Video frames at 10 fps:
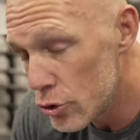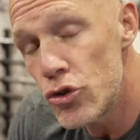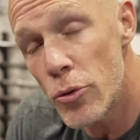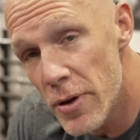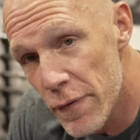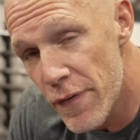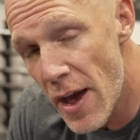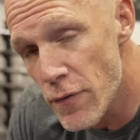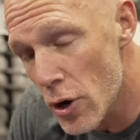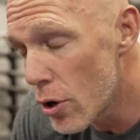Do me a
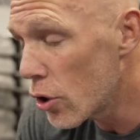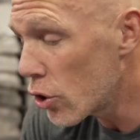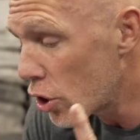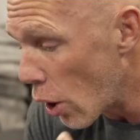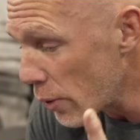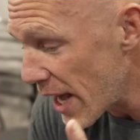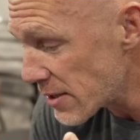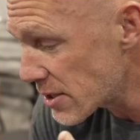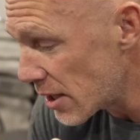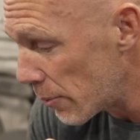favor, go get
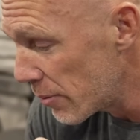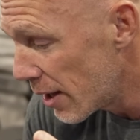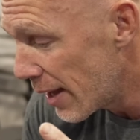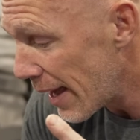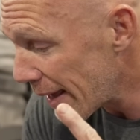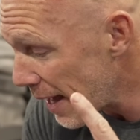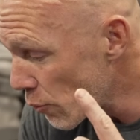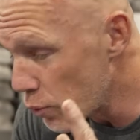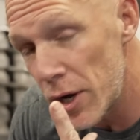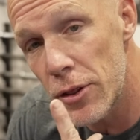some and get
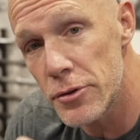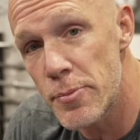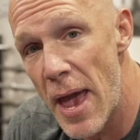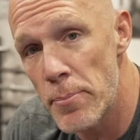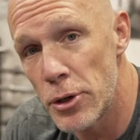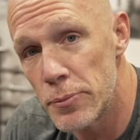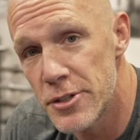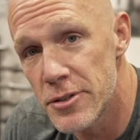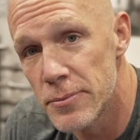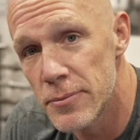rid of those man boobs.